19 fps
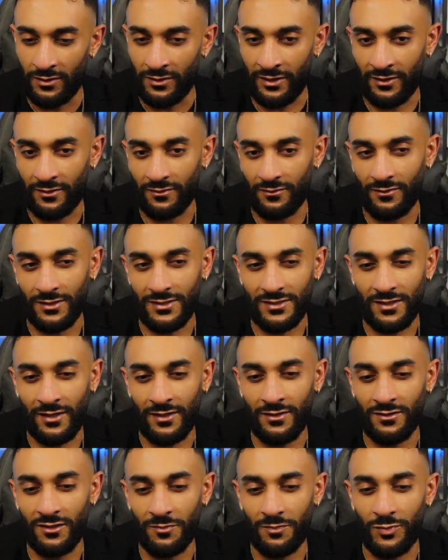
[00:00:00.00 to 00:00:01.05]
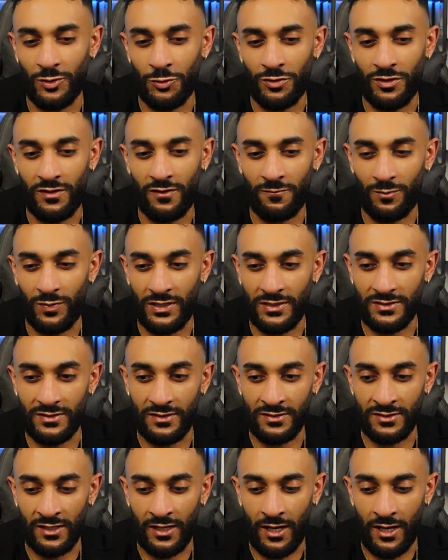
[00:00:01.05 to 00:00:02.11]
Like, that's kind of the beauty of
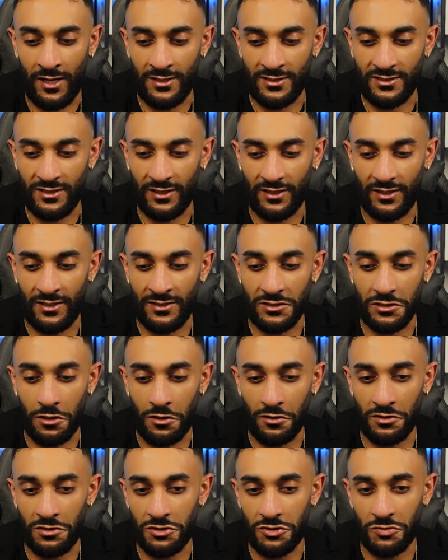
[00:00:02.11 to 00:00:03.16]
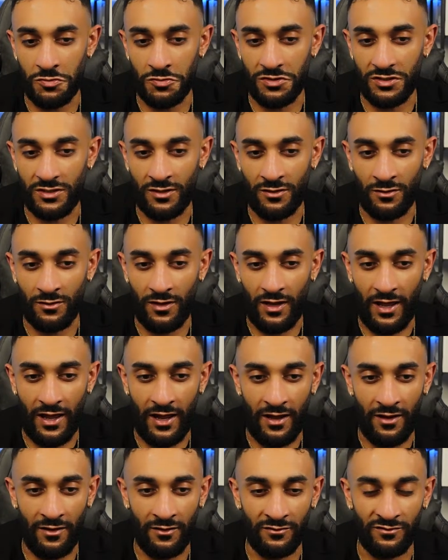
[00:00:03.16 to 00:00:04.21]
business, guys. Like, as long as you still
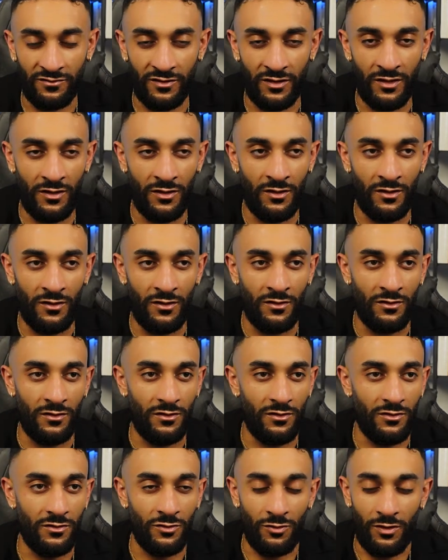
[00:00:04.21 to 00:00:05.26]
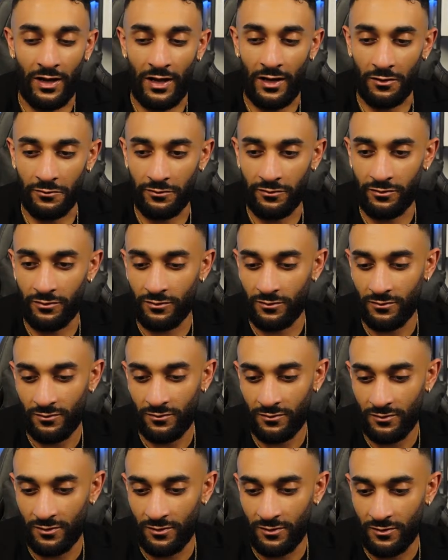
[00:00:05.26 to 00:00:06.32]
have your health,
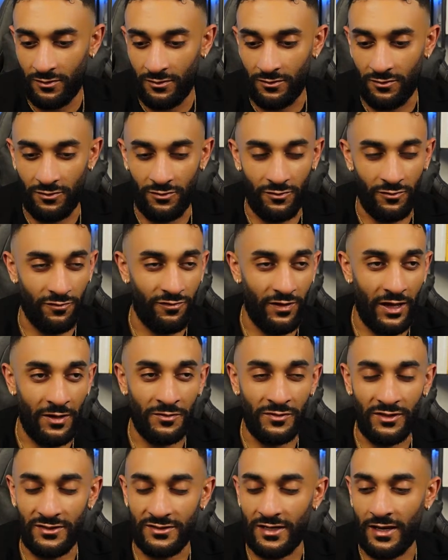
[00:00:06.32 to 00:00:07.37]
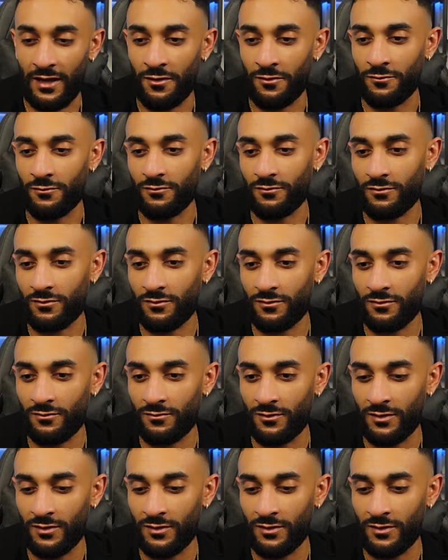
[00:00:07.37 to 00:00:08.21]
your family's health,